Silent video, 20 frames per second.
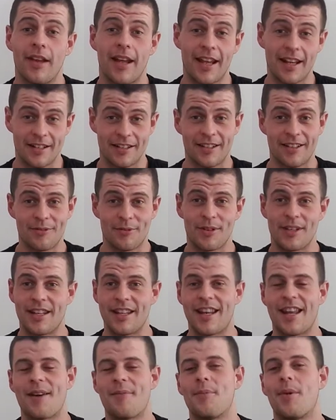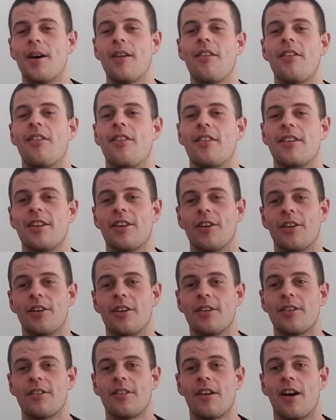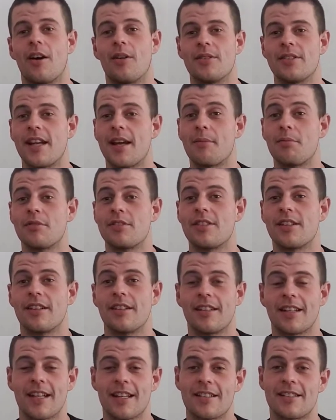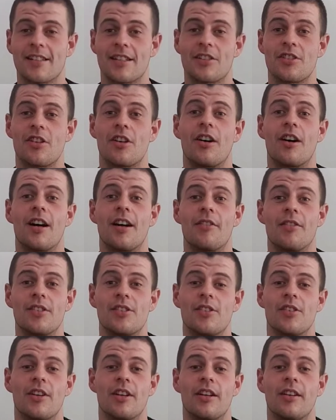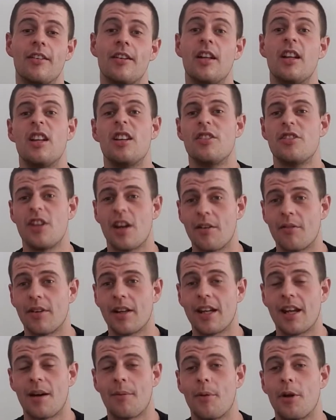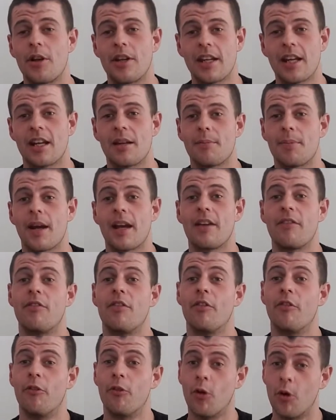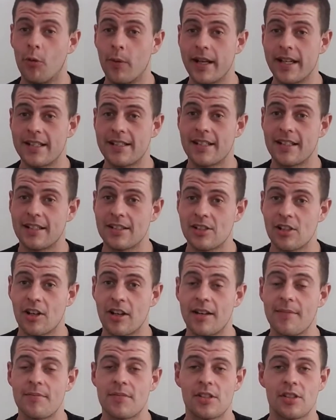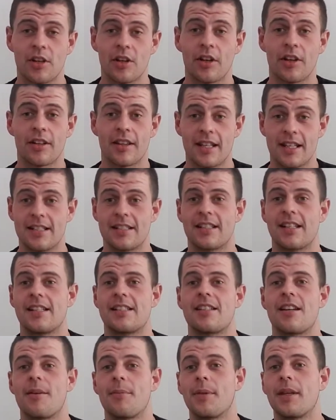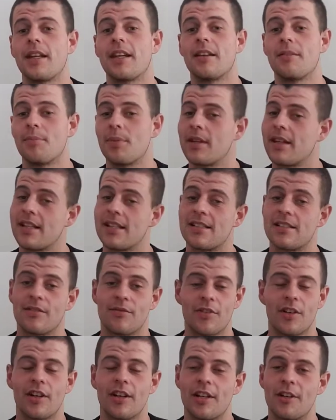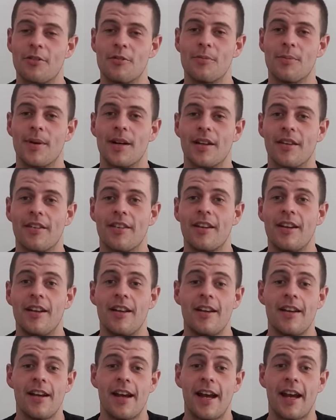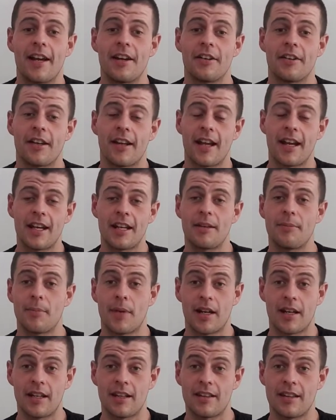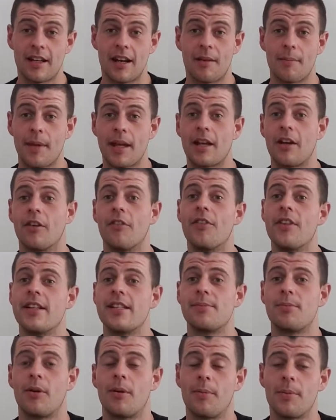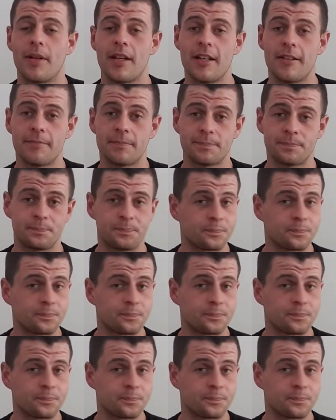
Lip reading: ended within that month. I was able to get such a high return. Generally, I'm only getting paid for 4 weeks at a time, so there's less coming in, but this is a very cool month. And any money that I make off this property,